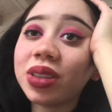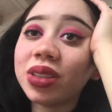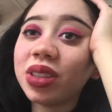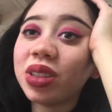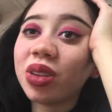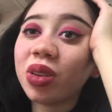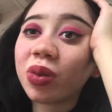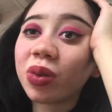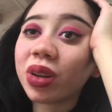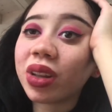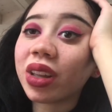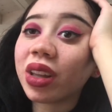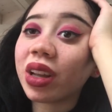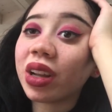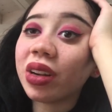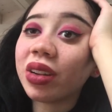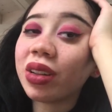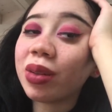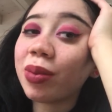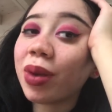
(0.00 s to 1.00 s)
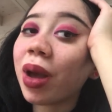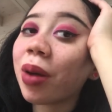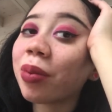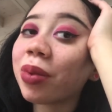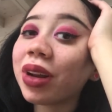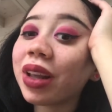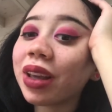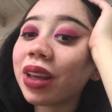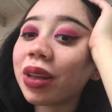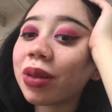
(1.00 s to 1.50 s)
You don't really hear them
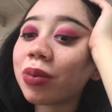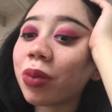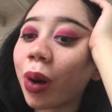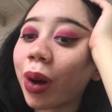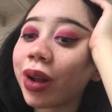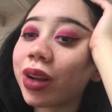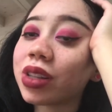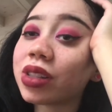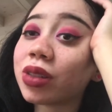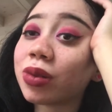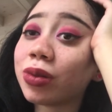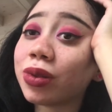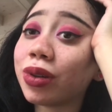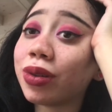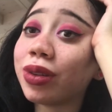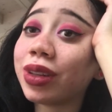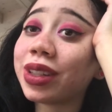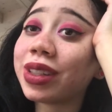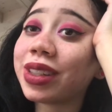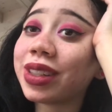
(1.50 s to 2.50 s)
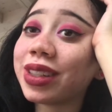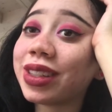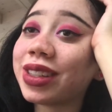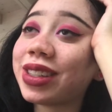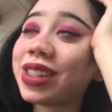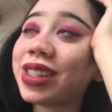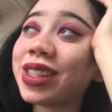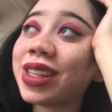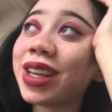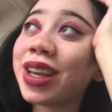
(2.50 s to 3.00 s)
happening, probably because no one notices,
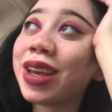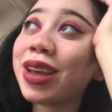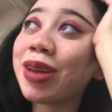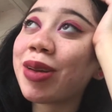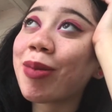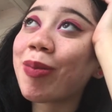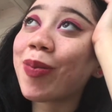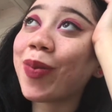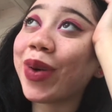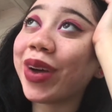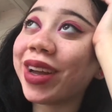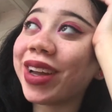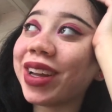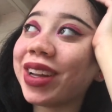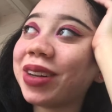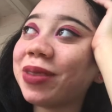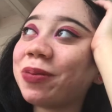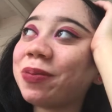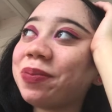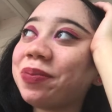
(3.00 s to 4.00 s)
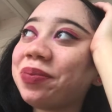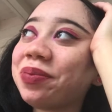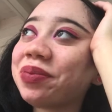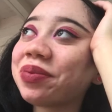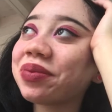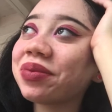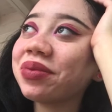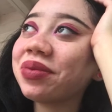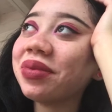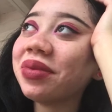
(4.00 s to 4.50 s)
but,
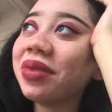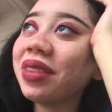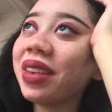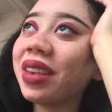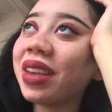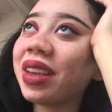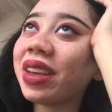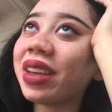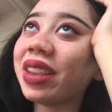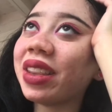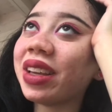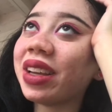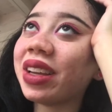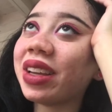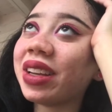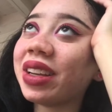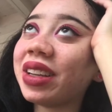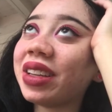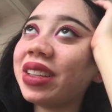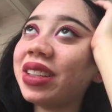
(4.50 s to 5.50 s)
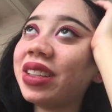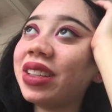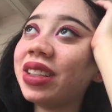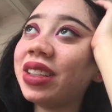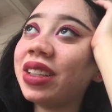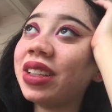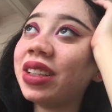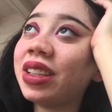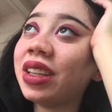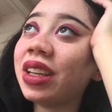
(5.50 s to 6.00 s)
and then
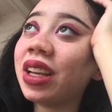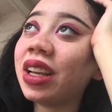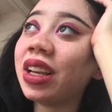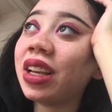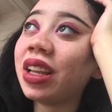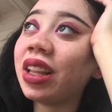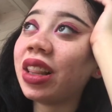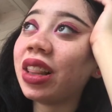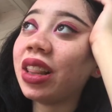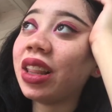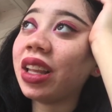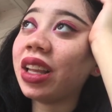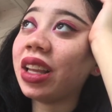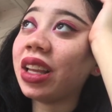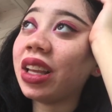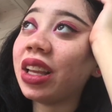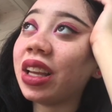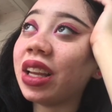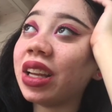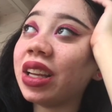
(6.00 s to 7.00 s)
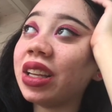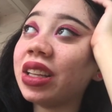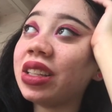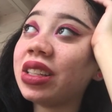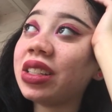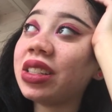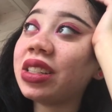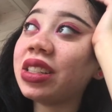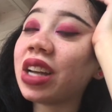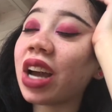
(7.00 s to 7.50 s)
the
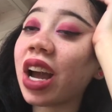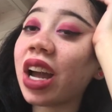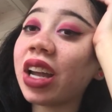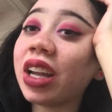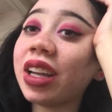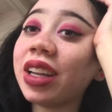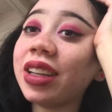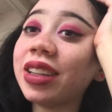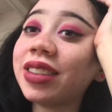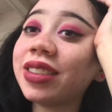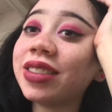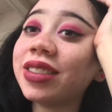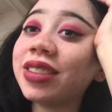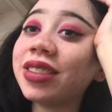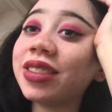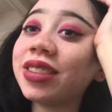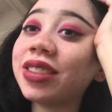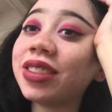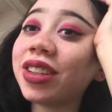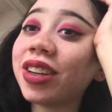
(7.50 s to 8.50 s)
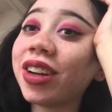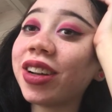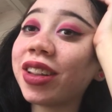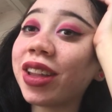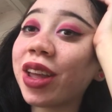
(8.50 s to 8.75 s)
dying during